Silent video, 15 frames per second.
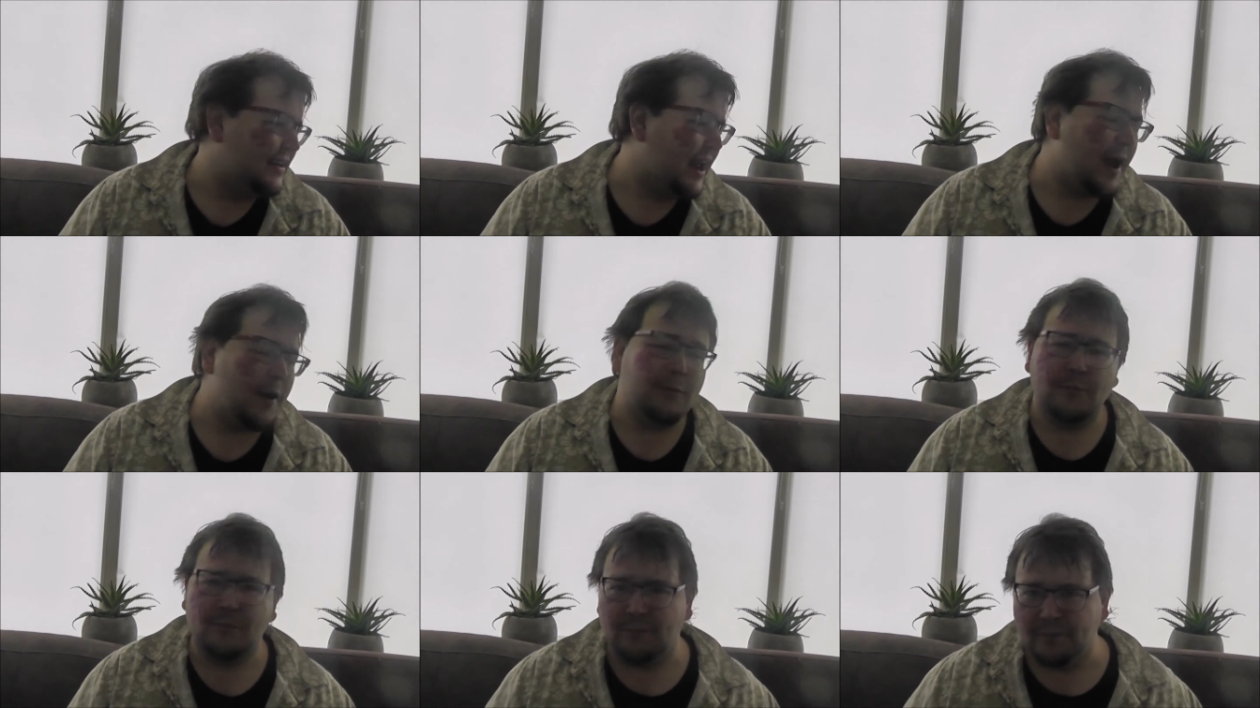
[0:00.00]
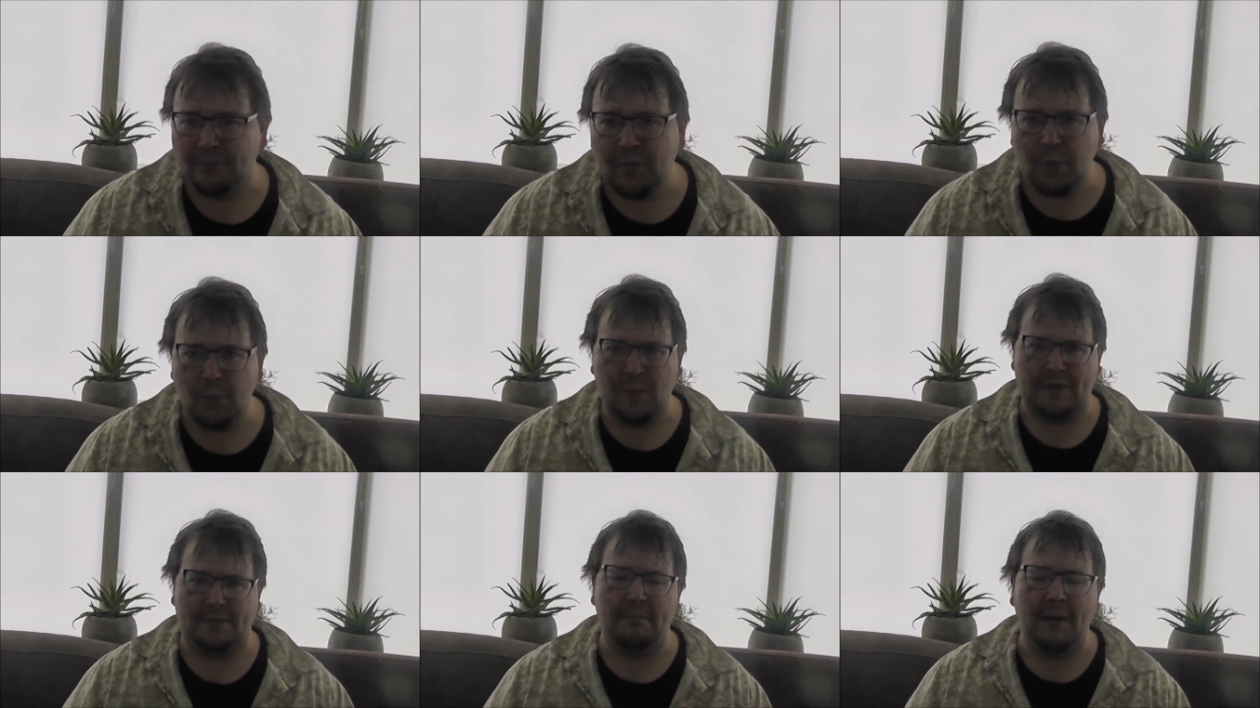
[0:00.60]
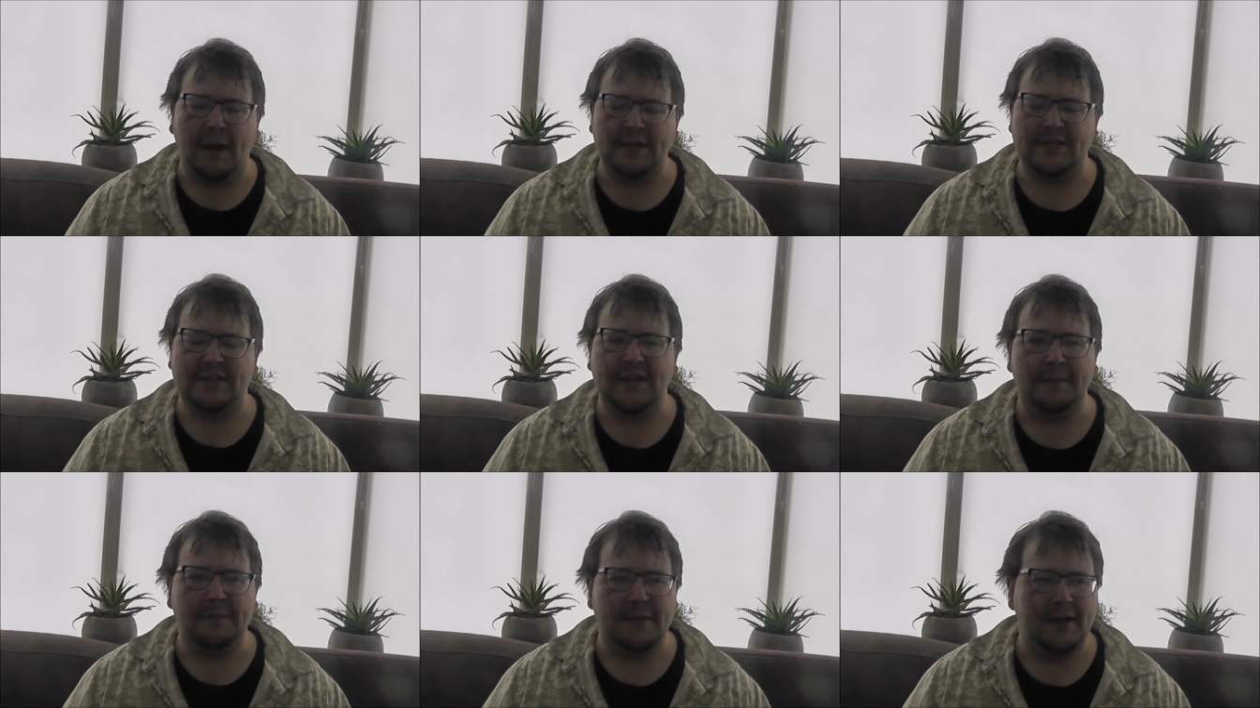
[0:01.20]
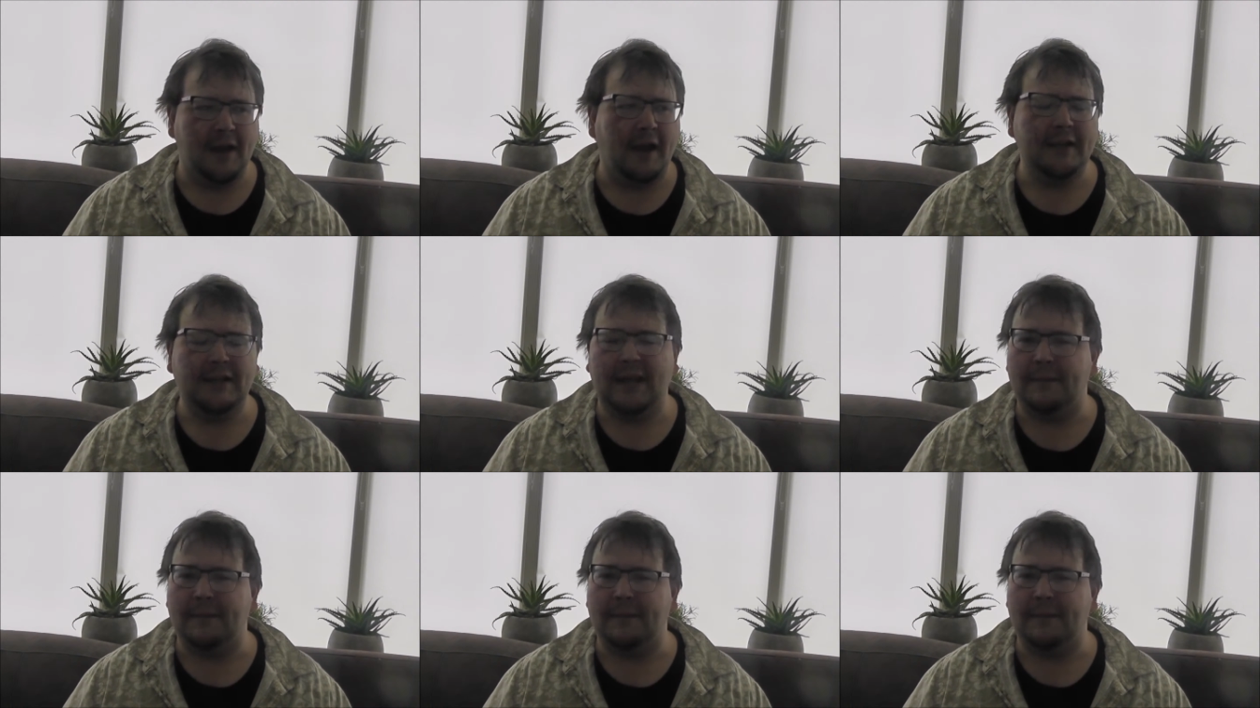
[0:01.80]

Now, with Mighty number 9